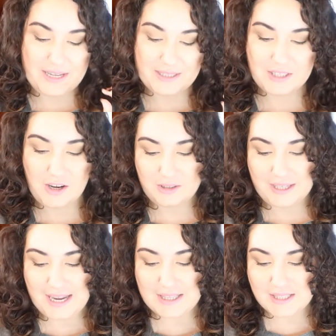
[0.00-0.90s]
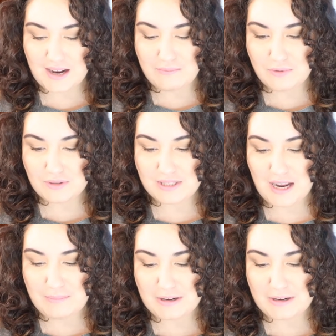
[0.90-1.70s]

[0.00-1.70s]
It's called the Can't Stop, Won't Stop.